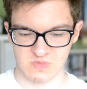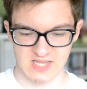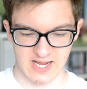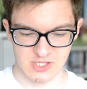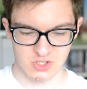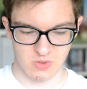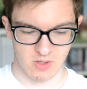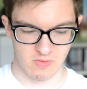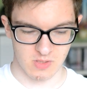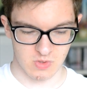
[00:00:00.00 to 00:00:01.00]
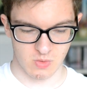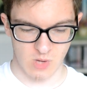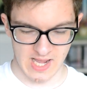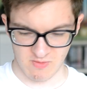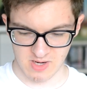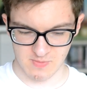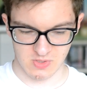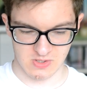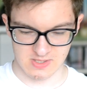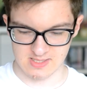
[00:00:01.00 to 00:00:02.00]
slash do I really want to wear it,
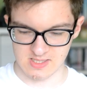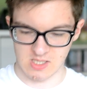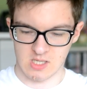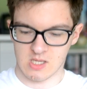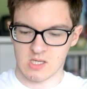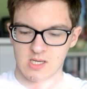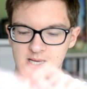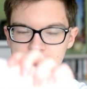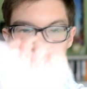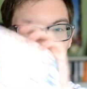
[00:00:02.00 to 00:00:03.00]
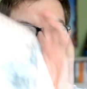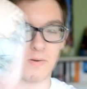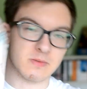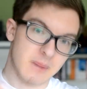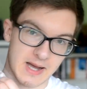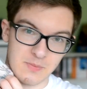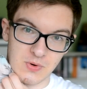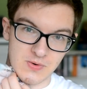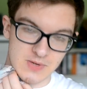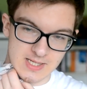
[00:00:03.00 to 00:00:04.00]
because it's a world map
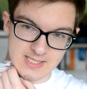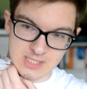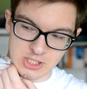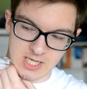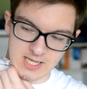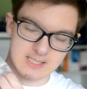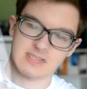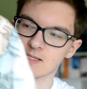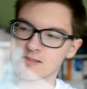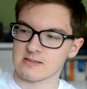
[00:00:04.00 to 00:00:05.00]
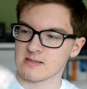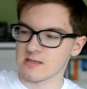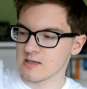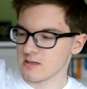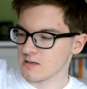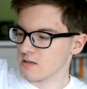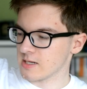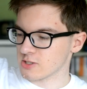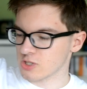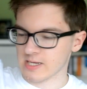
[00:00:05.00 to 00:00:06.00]
on a t-shirt.
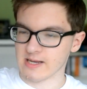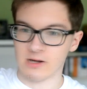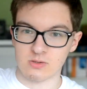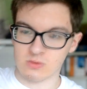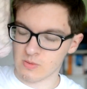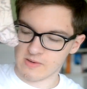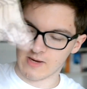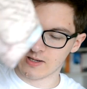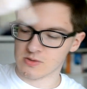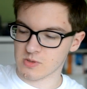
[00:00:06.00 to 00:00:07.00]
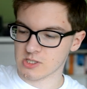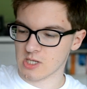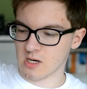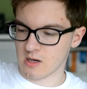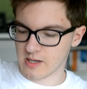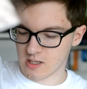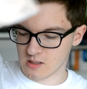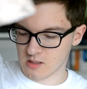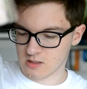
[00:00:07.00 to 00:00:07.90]
Literally, it goes all the way around, which I like.